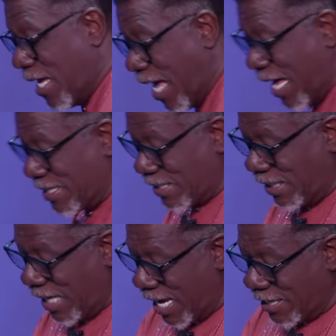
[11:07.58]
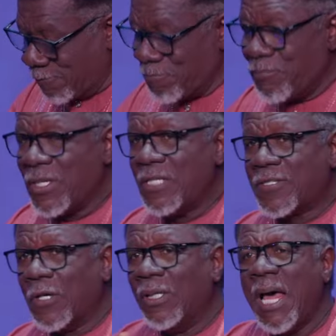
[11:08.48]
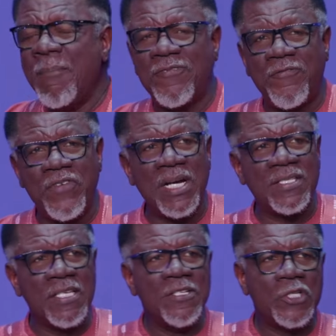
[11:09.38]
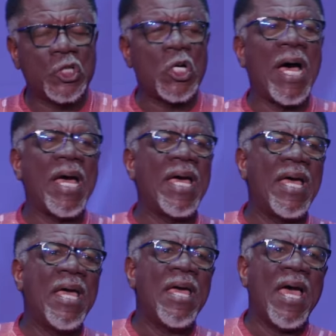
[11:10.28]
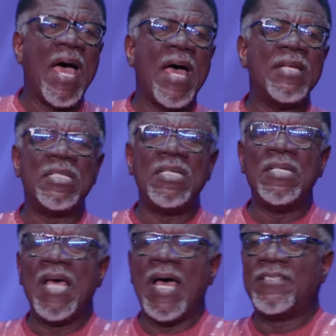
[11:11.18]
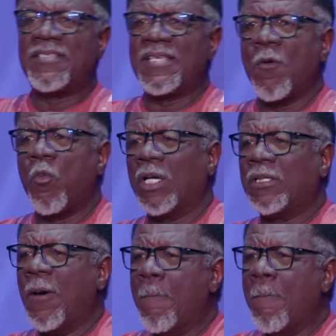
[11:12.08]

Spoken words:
as a lion. So let me first try and say what